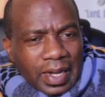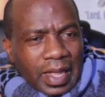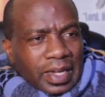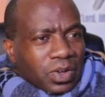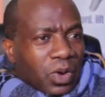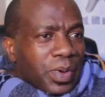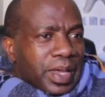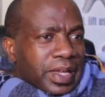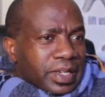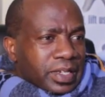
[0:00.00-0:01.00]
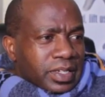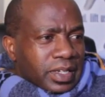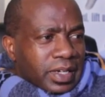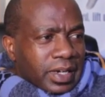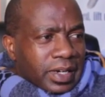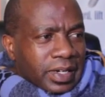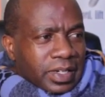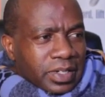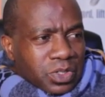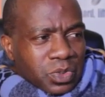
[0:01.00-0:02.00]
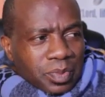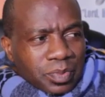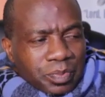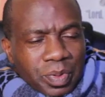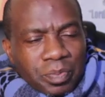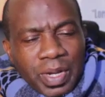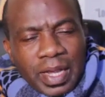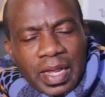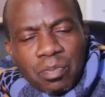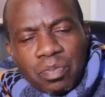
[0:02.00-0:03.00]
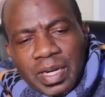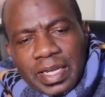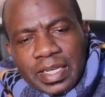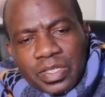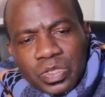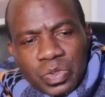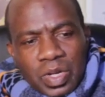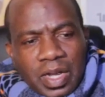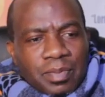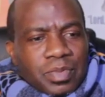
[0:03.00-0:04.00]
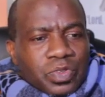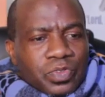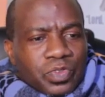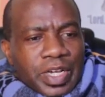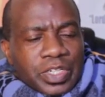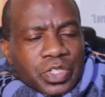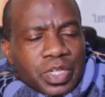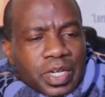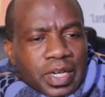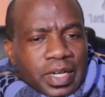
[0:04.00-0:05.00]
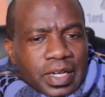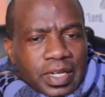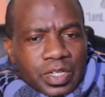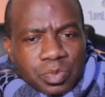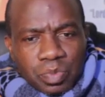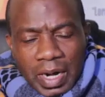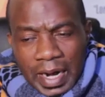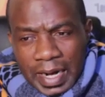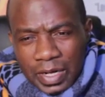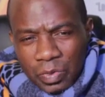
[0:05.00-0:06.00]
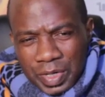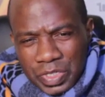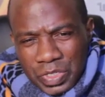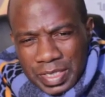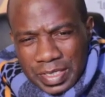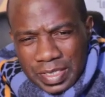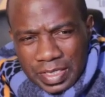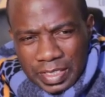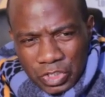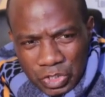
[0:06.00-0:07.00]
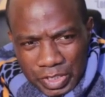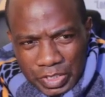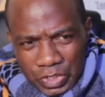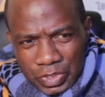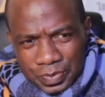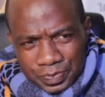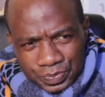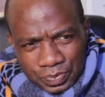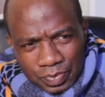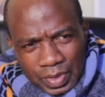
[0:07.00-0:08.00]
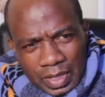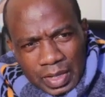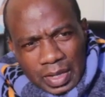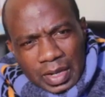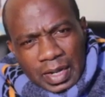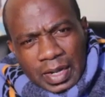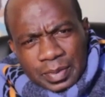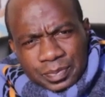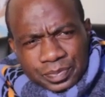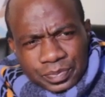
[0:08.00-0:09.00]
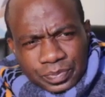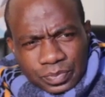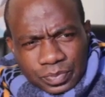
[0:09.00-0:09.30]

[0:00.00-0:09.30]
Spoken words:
and going to prepare a place to come to fetch his bride, which is the church. I'm